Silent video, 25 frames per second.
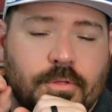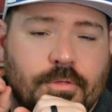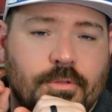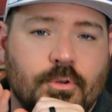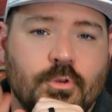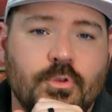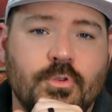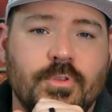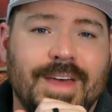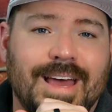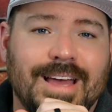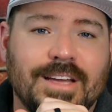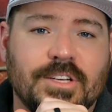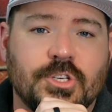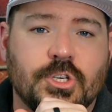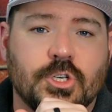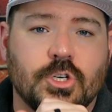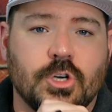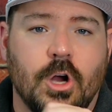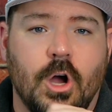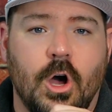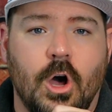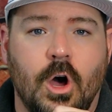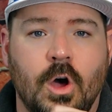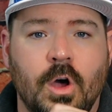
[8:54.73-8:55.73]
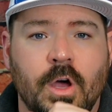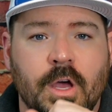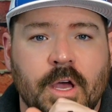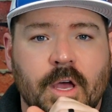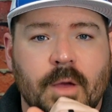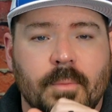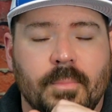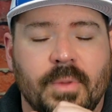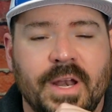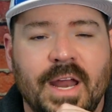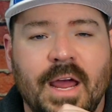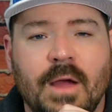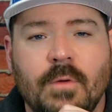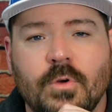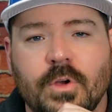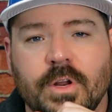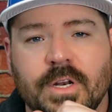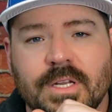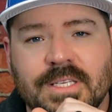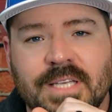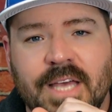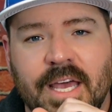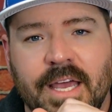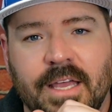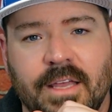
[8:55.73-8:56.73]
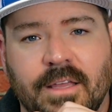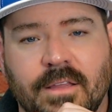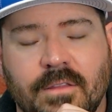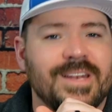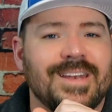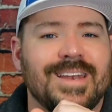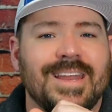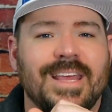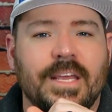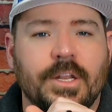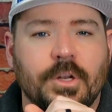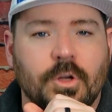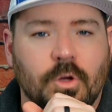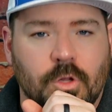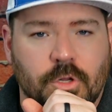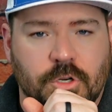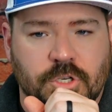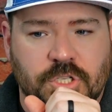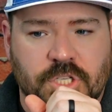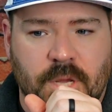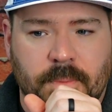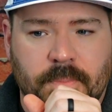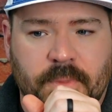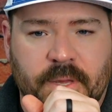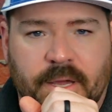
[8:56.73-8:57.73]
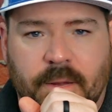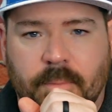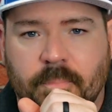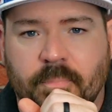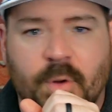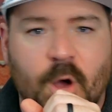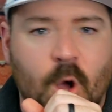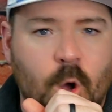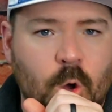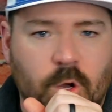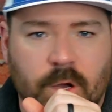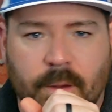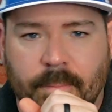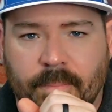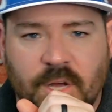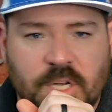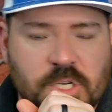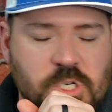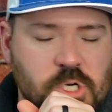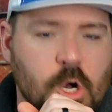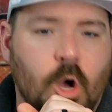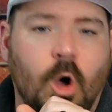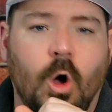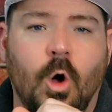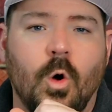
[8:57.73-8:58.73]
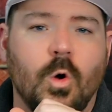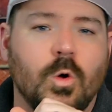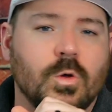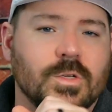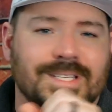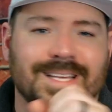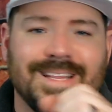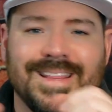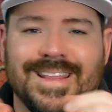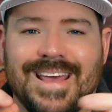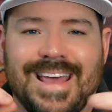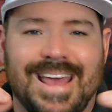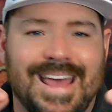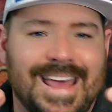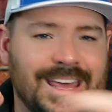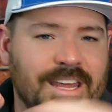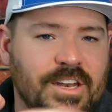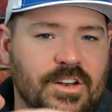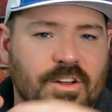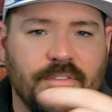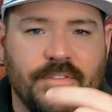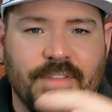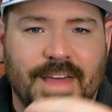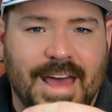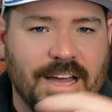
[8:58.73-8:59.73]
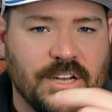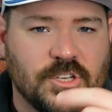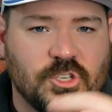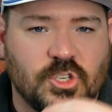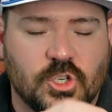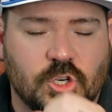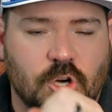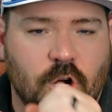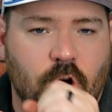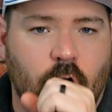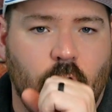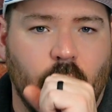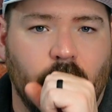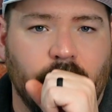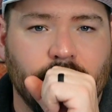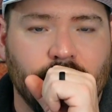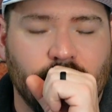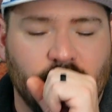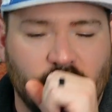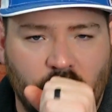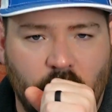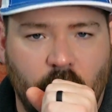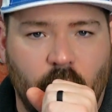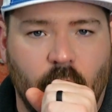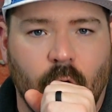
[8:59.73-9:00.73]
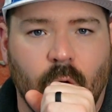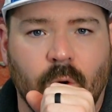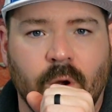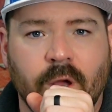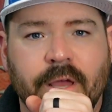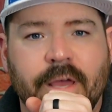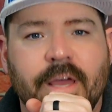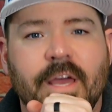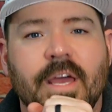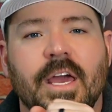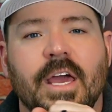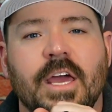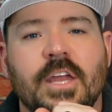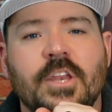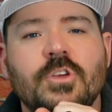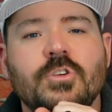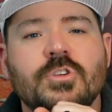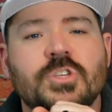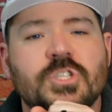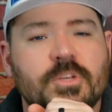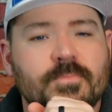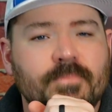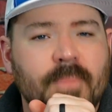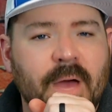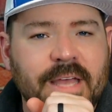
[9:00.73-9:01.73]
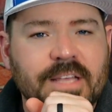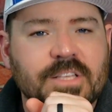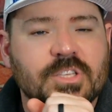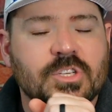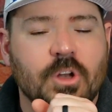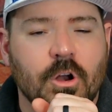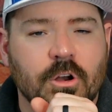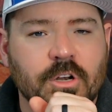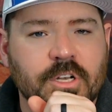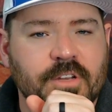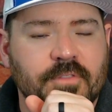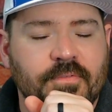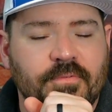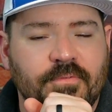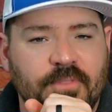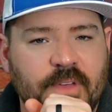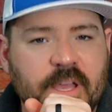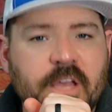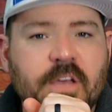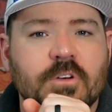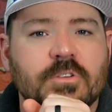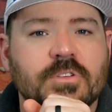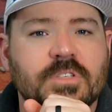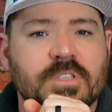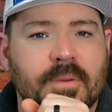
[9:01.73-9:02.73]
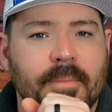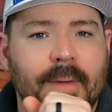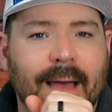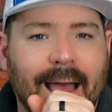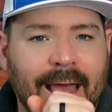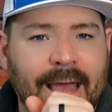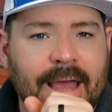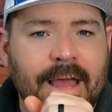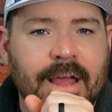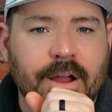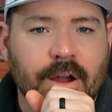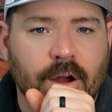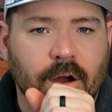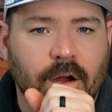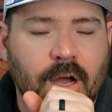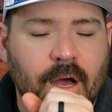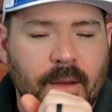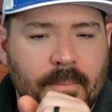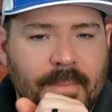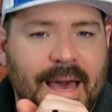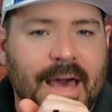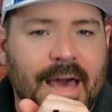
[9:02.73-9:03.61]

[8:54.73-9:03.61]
through that straw, but now we're gonna take a needle or something and poke a bunch of holes in the end of that straw and blow. And you might start to feel some air come